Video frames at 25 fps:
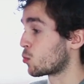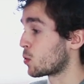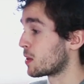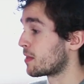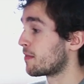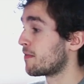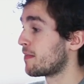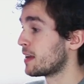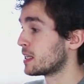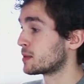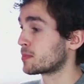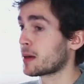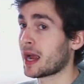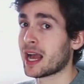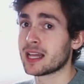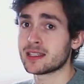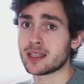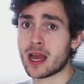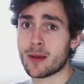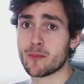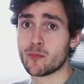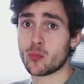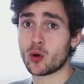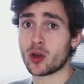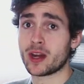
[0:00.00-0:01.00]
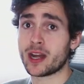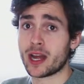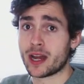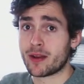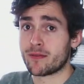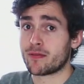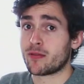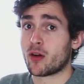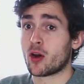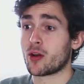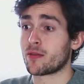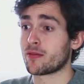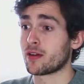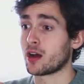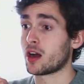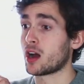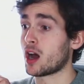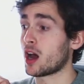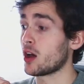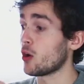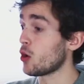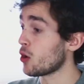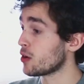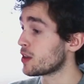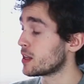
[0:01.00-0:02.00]
with Facebook ads, and put it in front of a,
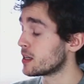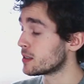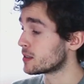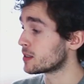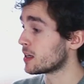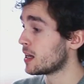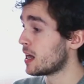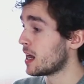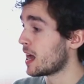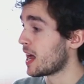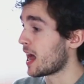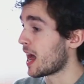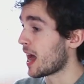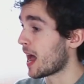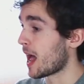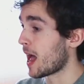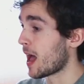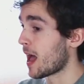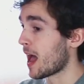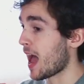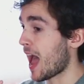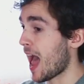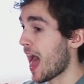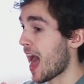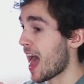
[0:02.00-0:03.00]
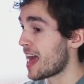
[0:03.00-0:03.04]
uh, an audience uh,